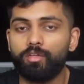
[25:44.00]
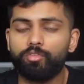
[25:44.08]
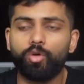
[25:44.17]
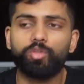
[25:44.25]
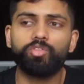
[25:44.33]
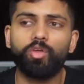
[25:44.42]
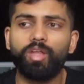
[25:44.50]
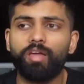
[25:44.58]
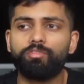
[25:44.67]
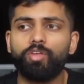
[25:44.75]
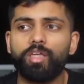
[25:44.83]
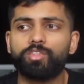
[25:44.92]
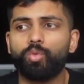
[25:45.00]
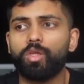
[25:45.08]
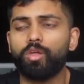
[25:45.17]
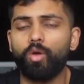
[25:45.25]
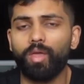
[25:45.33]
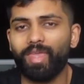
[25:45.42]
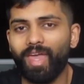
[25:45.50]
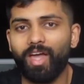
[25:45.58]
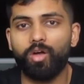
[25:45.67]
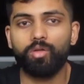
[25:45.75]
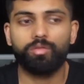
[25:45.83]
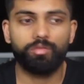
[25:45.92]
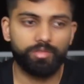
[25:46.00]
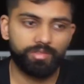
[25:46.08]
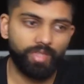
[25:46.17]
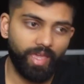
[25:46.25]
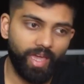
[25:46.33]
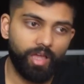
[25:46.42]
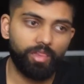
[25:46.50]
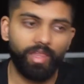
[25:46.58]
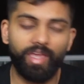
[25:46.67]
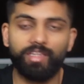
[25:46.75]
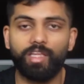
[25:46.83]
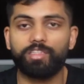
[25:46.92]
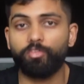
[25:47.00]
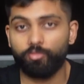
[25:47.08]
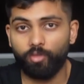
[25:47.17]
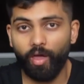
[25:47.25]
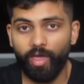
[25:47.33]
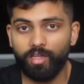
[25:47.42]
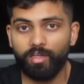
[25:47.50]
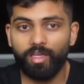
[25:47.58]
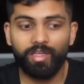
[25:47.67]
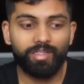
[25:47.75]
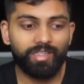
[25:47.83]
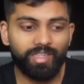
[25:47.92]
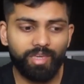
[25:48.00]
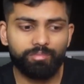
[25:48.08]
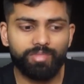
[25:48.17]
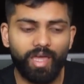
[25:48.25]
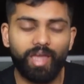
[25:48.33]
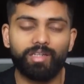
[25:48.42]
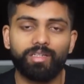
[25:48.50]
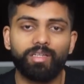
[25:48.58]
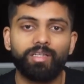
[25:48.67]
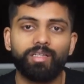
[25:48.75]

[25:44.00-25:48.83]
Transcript: And of course, you're going to have nights where you're going out, you stay out late, that's fine. Keep that